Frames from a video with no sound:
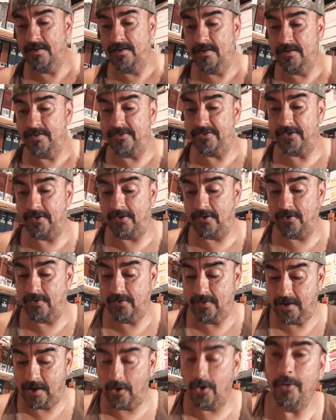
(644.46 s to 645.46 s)
So
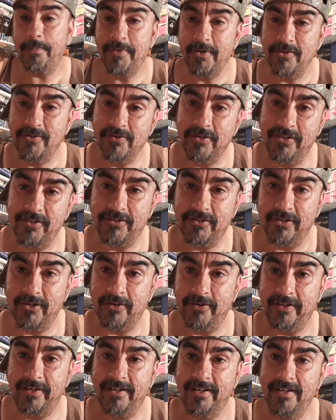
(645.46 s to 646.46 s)
I hope you enjoyed the
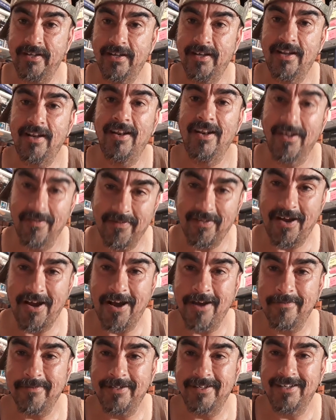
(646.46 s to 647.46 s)
story. Love the
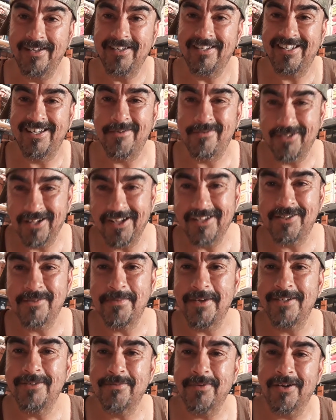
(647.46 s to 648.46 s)
hobby. Keep collecting
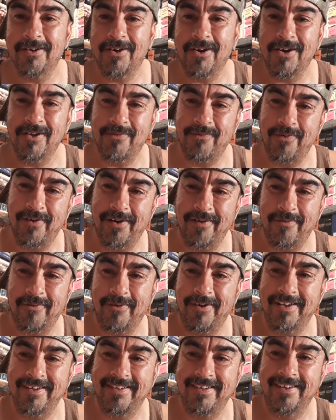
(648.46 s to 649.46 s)
baseball cards forever,
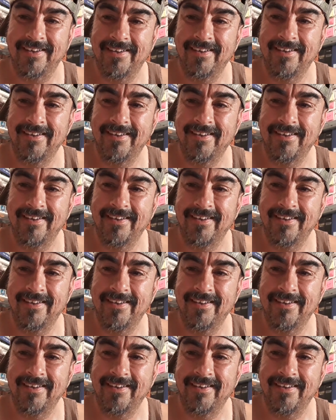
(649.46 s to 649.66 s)
Ressa.